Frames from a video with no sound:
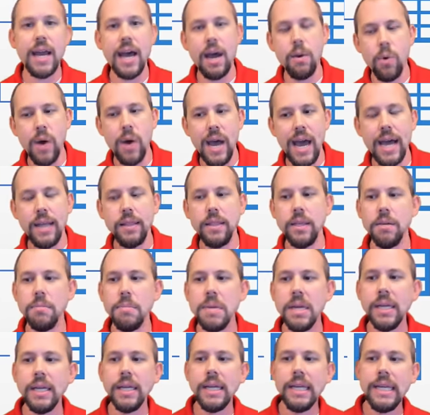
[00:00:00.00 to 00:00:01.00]
I will add them
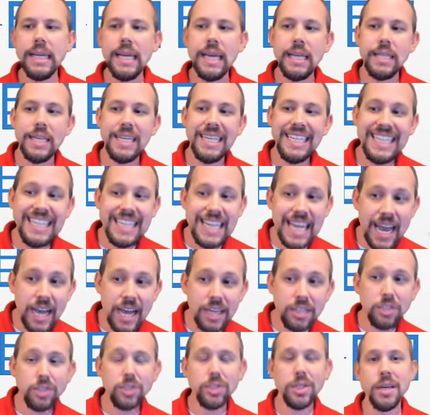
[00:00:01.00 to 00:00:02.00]
and then,
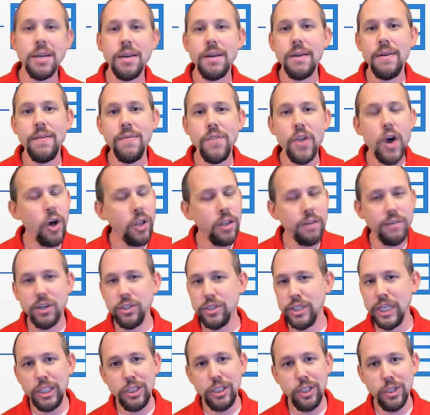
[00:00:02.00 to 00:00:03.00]
yes, all of our
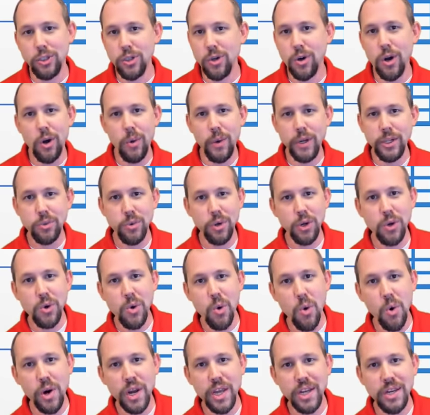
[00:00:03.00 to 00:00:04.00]
sessions are always
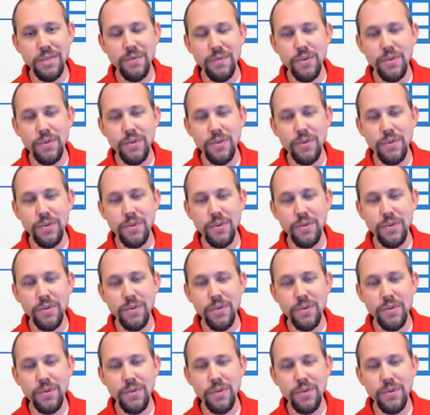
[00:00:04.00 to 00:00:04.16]
recorded.